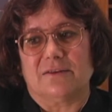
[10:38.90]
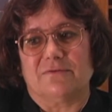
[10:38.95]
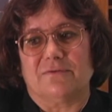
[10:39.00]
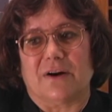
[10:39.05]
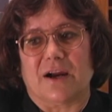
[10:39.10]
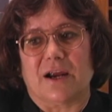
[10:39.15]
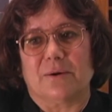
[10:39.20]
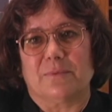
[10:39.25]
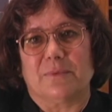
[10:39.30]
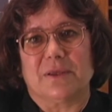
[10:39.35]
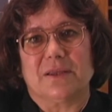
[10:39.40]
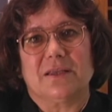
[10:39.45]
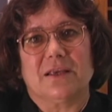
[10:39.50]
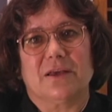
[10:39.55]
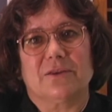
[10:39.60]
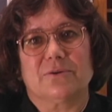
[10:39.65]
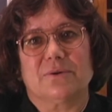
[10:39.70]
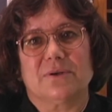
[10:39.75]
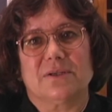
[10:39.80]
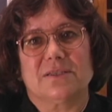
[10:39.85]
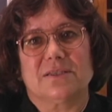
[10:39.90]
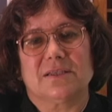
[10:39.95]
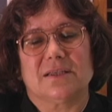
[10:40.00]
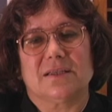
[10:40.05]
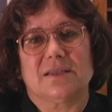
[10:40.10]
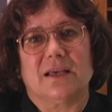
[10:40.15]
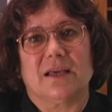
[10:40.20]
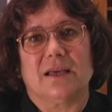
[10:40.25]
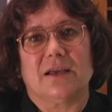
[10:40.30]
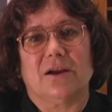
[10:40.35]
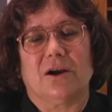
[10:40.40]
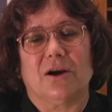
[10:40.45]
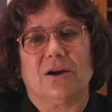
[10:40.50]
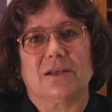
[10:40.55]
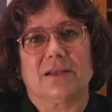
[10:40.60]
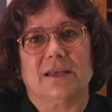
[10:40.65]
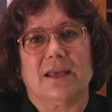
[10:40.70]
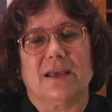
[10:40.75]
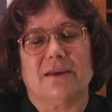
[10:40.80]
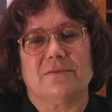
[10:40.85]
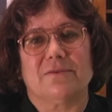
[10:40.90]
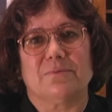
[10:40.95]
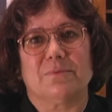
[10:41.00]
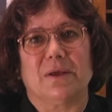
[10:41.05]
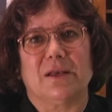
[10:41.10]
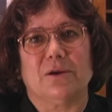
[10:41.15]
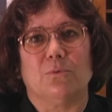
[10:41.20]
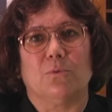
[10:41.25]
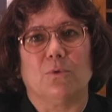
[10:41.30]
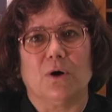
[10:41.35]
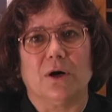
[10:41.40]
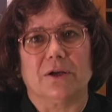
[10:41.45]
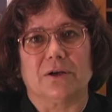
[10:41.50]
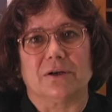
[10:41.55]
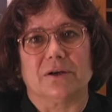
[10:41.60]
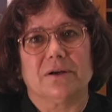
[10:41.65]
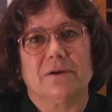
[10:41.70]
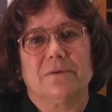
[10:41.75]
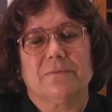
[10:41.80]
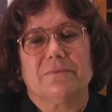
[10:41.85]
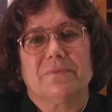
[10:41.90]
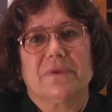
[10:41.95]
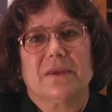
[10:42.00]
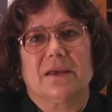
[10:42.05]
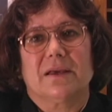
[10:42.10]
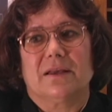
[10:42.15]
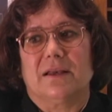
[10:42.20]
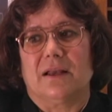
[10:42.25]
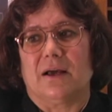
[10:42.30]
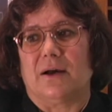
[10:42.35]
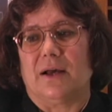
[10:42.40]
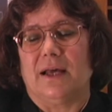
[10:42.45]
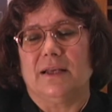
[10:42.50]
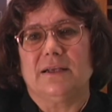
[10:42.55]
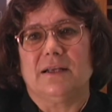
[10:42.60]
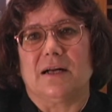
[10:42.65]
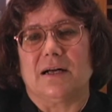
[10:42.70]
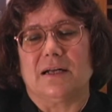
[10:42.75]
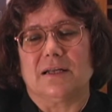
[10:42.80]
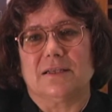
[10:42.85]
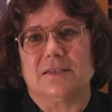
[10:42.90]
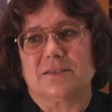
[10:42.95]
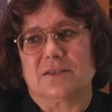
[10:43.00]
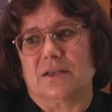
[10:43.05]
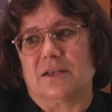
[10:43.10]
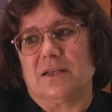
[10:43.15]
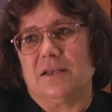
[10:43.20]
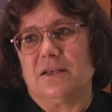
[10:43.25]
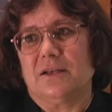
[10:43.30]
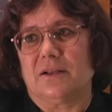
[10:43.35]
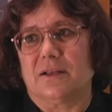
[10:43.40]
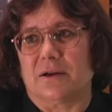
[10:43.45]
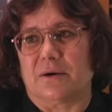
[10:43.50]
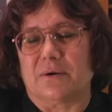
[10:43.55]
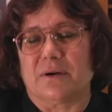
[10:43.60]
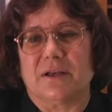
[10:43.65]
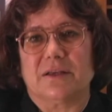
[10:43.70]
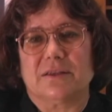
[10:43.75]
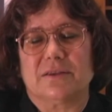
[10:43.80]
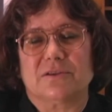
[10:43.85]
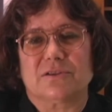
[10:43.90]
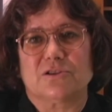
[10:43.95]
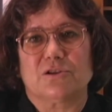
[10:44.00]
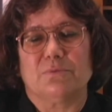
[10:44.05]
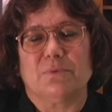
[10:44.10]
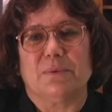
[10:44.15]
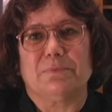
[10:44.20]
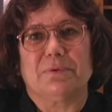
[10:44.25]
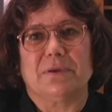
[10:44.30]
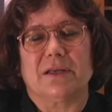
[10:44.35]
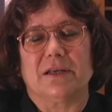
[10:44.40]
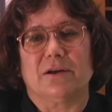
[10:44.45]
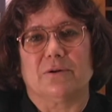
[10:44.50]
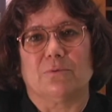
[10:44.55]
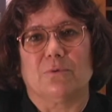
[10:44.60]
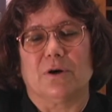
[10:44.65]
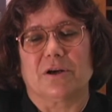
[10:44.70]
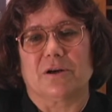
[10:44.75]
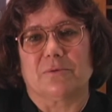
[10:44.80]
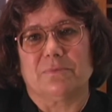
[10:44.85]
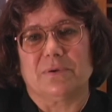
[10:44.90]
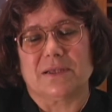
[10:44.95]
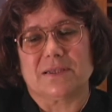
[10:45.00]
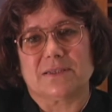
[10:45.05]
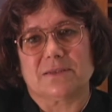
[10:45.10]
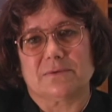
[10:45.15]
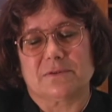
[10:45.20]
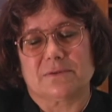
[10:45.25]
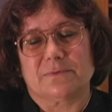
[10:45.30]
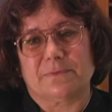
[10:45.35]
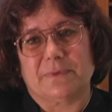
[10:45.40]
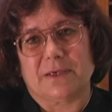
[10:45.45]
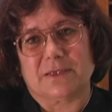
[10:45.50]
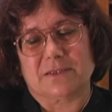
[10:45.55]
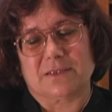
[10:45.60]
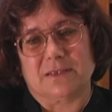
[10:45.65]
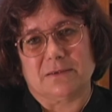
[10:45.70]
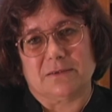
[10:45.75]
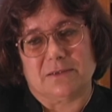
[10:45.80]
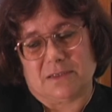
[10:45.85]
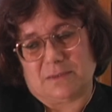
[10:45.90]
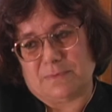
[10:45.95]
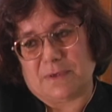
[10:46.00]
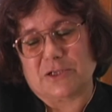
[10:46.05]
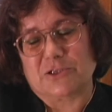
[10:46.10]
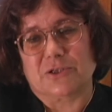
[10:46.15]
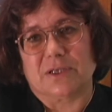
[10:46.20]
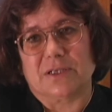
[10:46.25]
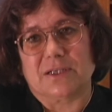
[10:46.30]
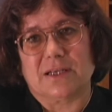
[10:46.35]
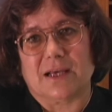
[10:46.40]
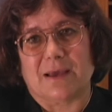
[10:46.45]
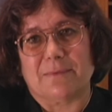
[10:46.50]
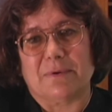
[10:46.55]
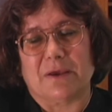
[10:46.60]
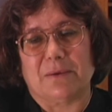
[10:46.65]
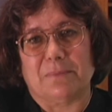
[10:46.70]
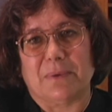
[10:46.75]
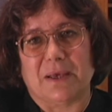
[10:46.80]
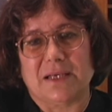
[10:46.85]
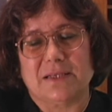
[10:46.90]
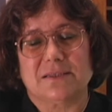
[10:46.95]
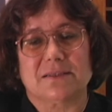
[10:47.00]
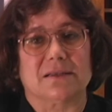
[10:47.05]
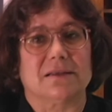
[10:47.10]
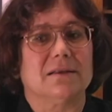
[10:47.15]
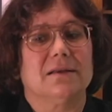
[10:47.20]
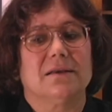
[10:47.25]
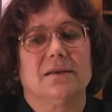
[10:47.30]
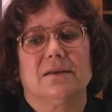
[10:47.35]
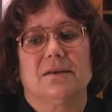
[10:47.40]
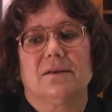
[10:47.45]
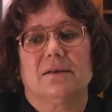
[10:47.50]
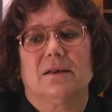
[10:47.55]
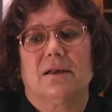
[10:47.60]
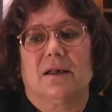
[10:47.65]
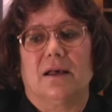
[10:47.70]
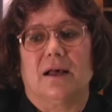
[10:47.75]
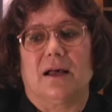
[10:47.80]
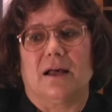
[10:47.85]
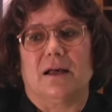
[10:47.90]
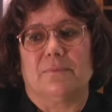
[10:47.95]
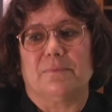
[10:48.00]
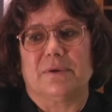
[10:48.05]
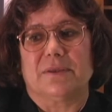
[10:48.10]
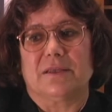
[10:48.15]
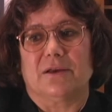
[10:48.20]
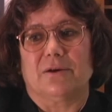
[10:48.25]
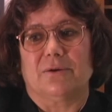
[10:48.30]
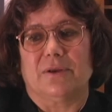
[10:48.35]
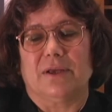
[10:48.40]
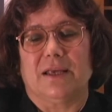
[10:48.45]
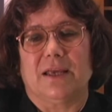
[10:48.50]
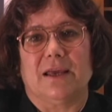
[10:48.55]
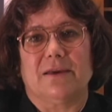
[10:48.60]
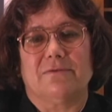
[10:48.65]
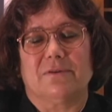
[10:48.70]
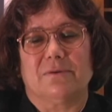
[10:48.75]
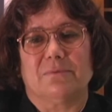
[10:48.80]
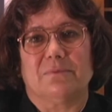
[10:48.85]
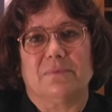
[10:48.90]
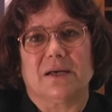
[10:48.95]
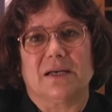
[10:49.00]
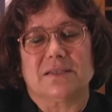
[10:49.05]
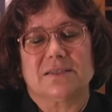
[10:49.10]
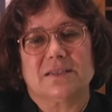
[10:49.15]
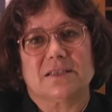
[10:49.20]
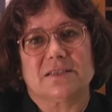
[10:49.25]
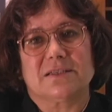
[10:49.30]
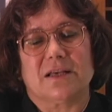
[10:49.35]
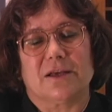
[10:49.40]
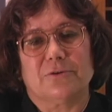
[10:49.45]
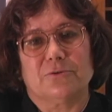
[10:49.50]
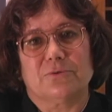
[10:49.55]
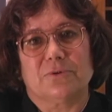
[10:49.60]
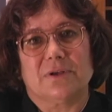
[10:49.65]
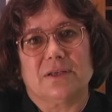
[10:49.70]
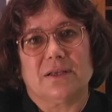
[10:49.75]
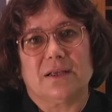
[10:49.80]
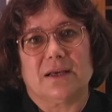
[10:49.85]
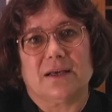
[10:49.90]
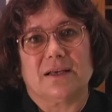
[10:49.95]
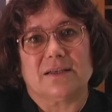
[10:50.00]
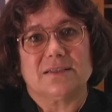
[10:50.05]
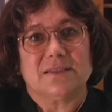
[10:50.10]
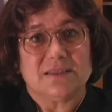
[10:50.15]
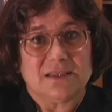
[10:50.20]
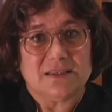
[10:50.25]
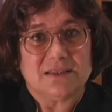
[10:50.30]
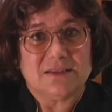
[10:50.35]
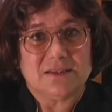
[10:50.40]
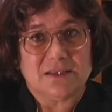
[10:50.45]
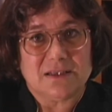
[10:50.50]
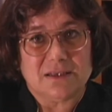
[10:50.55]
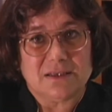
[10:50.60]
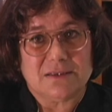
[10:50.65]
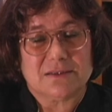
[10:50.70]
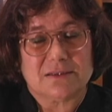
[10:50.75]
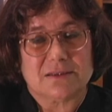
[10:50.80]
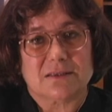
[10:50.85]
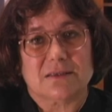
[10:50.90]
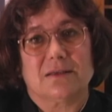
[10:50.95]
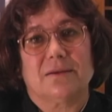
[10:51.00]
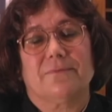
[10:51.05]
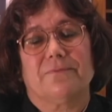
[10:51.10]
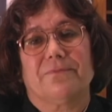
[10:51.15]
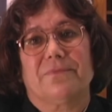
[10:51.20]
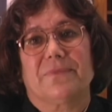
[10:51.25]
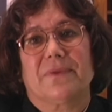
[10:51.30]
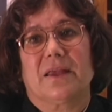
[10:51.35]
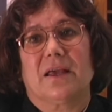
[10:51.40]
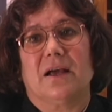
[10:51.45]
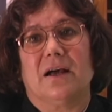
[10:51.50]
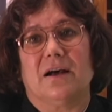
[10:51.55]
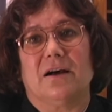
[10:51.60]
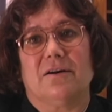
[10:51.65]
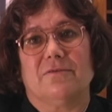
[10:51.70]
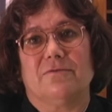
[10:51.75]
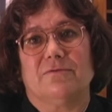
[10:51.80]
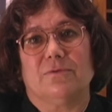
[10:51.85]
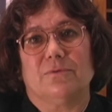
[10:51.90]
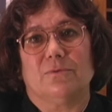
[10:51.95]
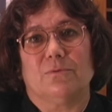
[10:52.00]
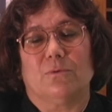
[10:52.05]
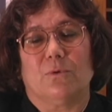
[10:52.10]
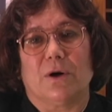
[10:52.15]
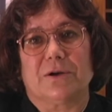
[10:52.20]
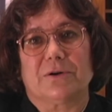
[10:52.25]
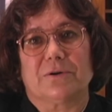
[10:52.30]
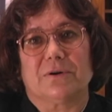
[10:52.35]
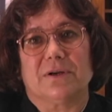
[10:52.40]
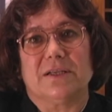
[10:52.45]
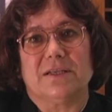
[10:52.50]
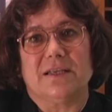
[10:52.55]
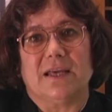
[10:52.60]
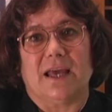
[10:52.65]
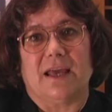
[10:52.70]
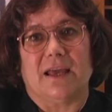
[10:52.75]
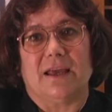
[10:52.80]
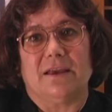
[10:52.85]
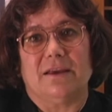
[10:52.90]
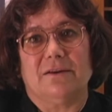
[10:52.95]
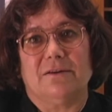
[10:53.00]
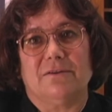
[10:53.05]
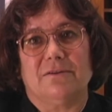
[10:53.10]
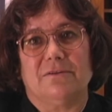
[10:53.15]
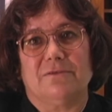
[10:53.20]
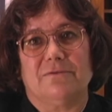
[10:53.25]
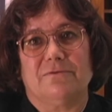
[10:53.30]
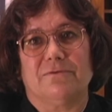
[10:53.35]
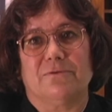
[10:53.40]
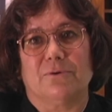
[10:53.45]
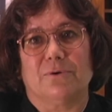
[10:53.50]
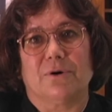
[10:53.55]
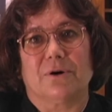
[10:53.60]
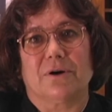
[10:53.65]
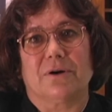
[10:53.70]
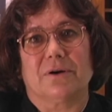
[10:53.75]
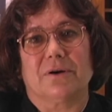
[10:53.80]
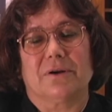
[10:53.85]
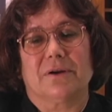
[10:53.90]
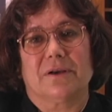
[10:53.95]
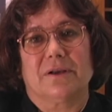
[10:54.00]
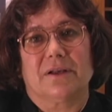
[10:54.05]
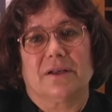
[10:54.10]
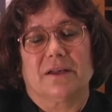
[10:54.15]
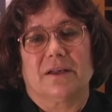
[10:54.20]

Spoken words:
environment. The other is that they hardly gave them any water. Now, Ankang is on a hill area. There should be plenty of water, plus especially in Taipei Basin. But they only gave them 600 cc's of water a day for